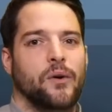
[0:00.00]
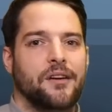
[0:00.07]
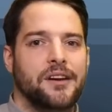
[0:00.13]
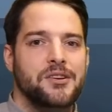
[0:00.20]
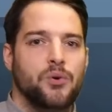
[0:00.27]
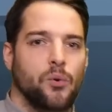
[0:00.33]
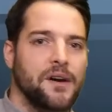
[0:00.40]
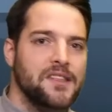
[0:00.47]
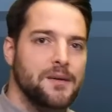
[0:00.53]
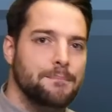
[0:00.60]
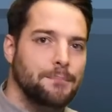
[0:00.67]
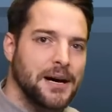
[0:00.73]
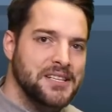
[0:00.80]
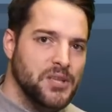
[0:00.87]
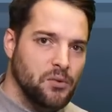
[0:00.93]
we're ignoring the
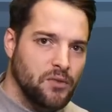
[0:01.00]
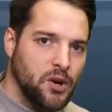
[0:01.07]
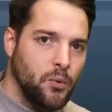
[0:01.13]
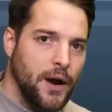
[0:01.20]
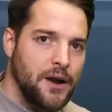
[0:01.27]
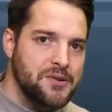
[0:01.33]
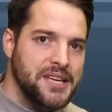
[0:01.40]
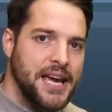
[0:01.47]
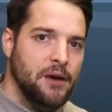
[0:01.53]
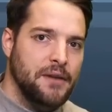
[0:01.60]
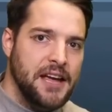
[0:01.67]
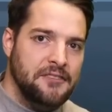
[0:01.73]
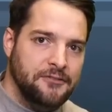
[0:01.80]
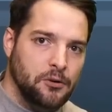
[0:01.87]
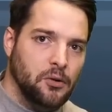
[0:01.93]
muscle required to
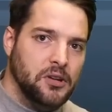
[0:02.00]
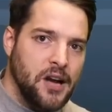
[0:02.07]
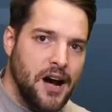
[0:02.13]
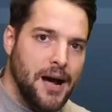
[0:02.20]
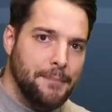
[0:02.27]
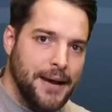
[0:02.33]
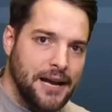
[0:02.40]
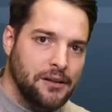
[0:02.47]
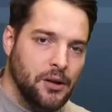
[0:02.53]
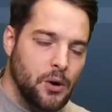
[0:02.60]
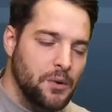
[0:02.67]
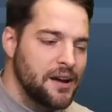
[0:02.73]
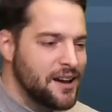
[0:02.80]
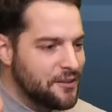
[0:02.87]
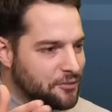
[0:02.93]
carry a full combat
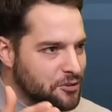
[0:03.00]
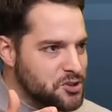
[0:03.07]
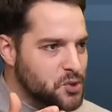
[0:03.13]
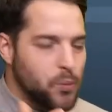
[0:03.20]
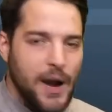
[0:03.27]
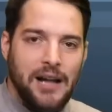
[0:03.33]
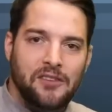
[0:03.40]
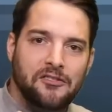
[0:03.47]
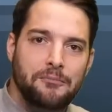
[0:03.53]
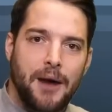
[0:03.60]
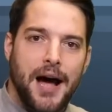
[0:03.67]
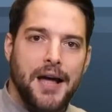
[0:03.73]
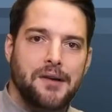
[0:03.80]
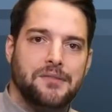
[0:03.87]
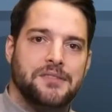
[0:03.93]
load for 12
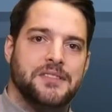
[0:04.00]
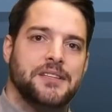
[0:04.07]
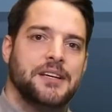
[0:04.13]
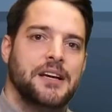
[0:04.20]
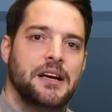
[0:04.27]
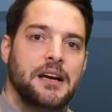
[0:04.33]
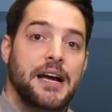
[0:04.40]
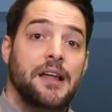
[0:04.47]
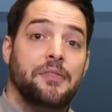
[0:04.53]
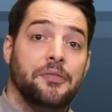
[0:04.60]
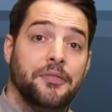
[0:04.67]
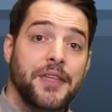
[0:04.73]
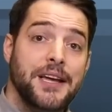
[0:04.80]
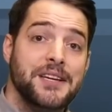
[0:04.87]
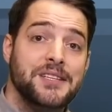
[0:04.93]
miles.
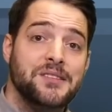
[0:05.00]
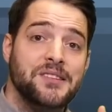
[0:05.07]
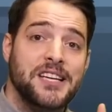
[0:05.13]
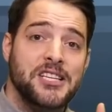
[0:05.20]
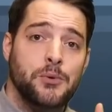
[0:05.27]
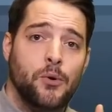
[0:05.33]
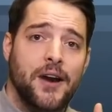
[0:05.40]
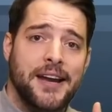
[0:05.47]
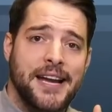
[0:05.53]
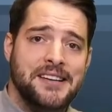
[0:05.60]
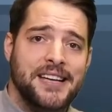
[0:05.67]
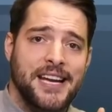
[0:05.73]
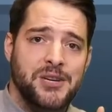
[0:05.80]
And this is where I get